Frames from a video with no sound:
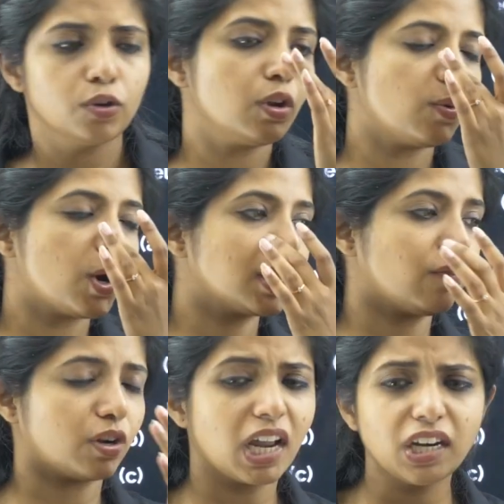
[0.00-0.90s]
You know what, they
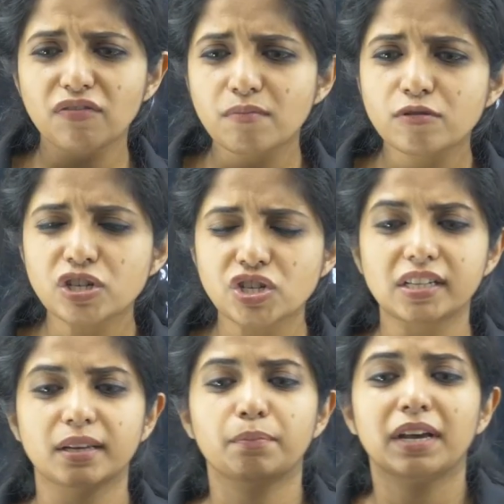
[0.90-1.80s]
were kind of
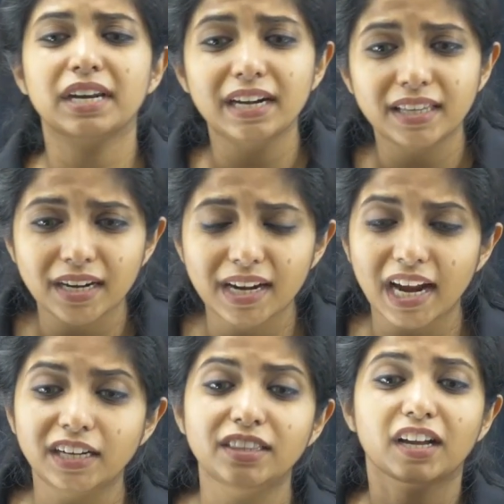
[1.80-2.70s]
emotional, they buried their
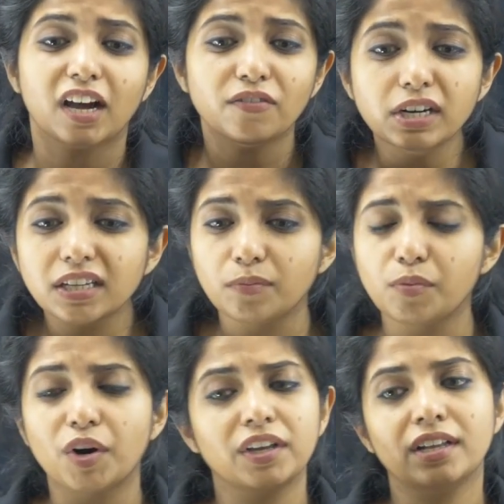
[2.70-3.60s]
dead, they covered their
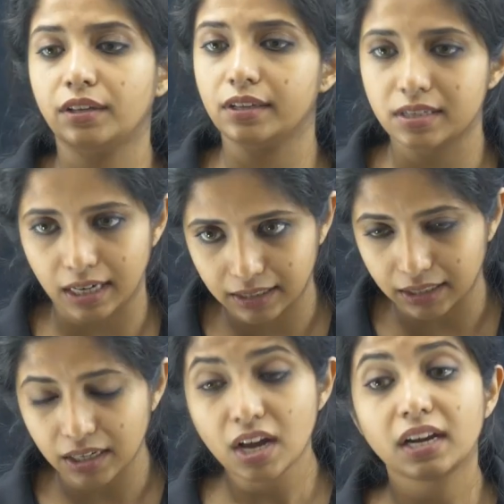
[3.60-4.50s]
body and things like
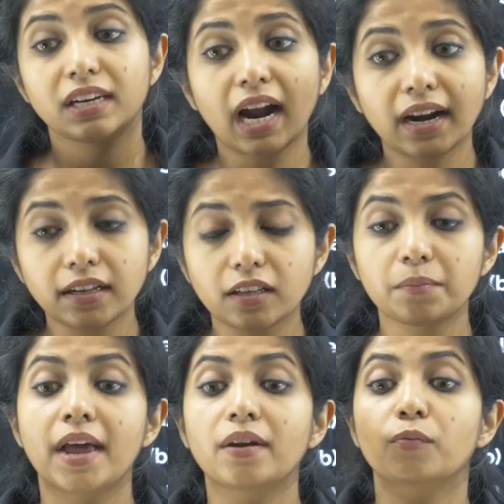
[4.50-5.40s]
that. Neanderthal
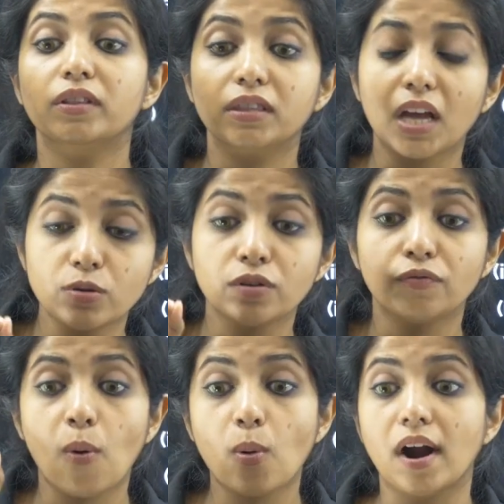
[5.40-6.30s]
man with
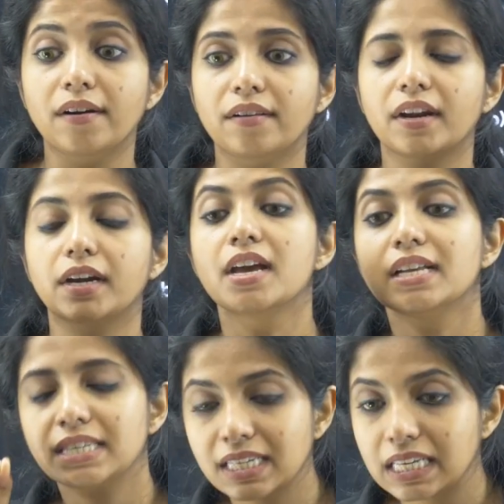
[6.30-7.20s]
1400
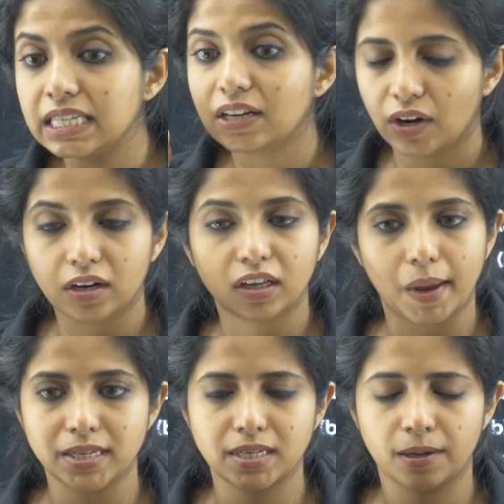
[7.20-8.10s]
cc cranial
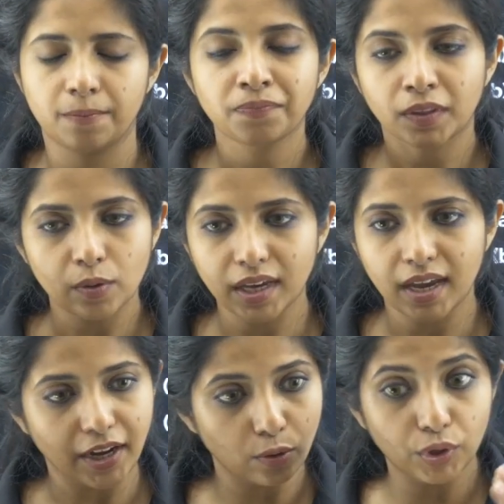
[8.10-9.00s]
capacity, okay.
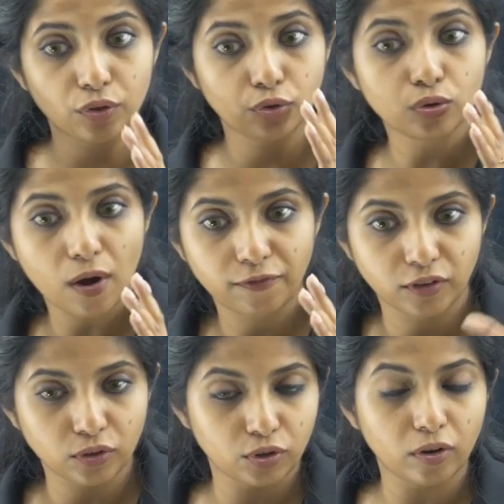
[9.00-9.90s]
I told you two of
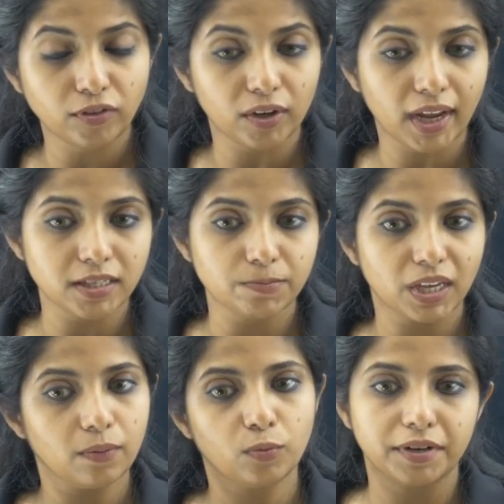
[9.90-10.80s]
the organisms
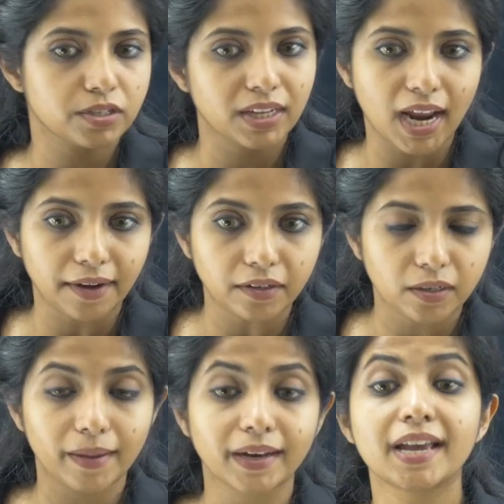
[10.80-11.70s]
came, one is
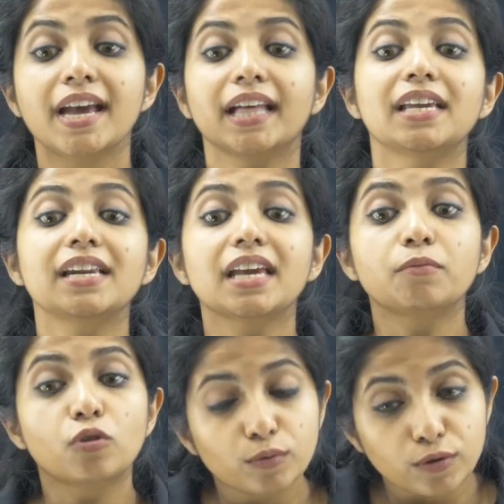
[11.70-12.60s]
Neanderthal man and then
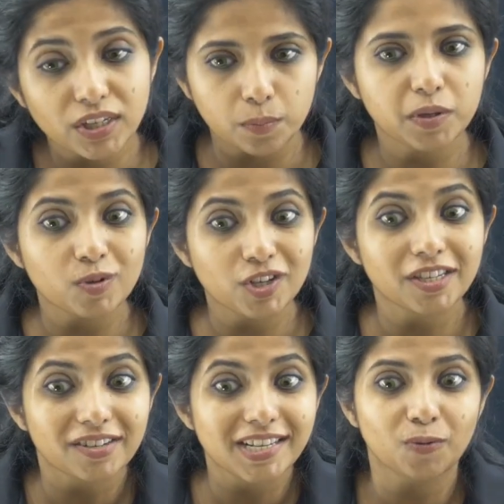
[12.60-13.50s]
came Homo sapiens, which
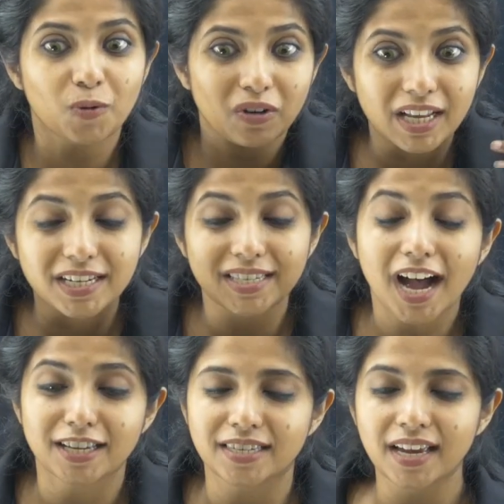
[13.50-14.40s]
is a recent one, that is
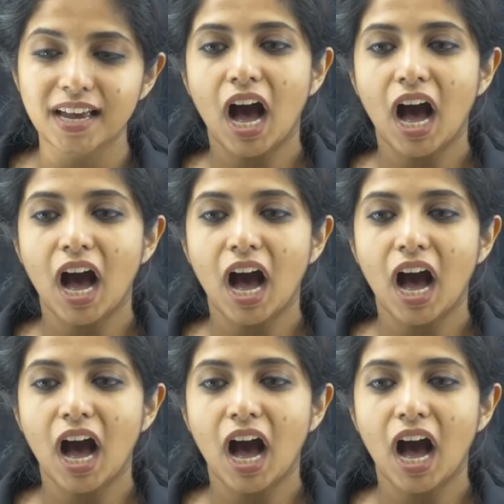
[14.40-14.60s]
us.